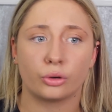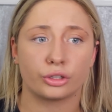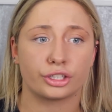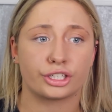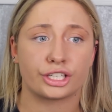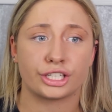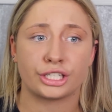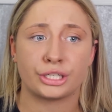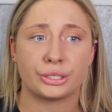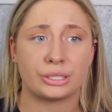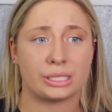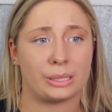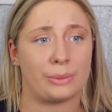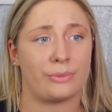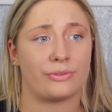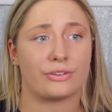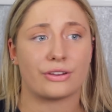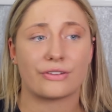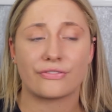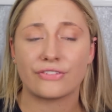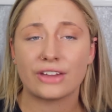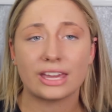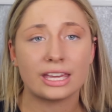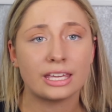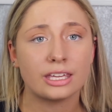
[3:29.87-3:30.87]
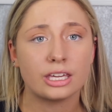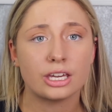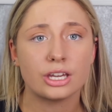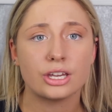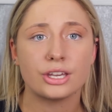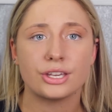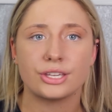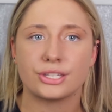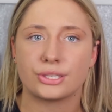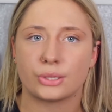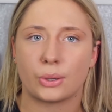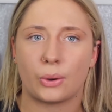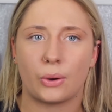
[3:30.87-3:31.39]
or you can use it with your
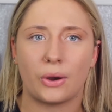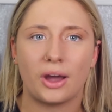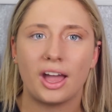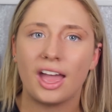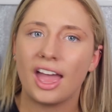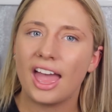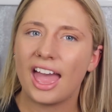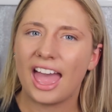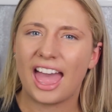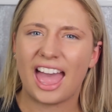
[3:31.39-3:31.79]
fingers, or